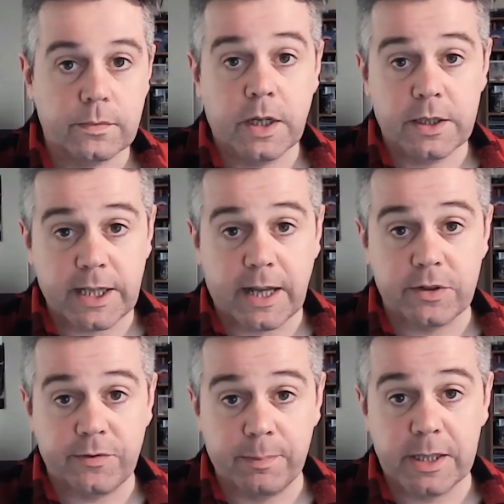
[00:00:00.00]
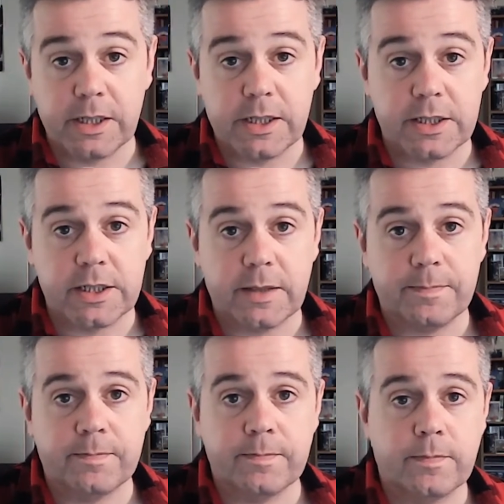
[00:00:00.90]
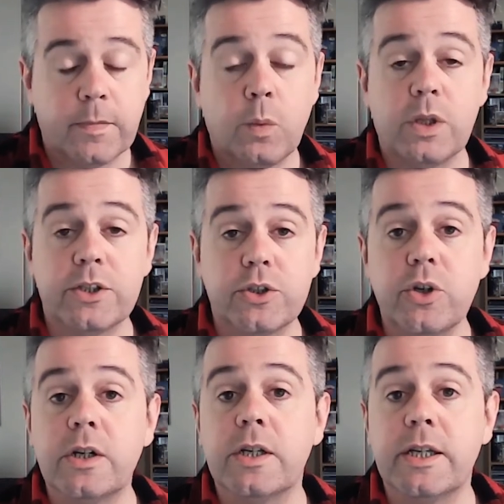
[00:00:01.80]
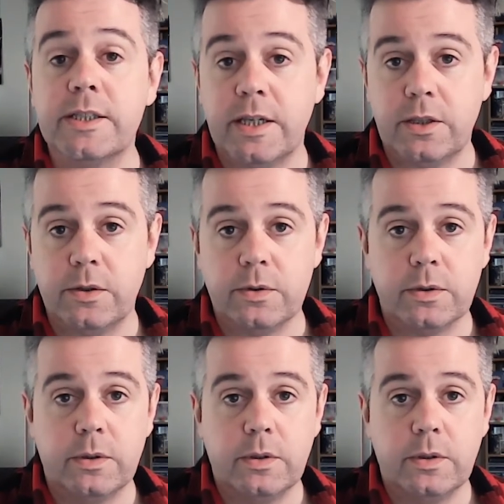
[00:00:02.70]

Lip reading: Sounds familiar, doesn't it? Well, the struggle continues.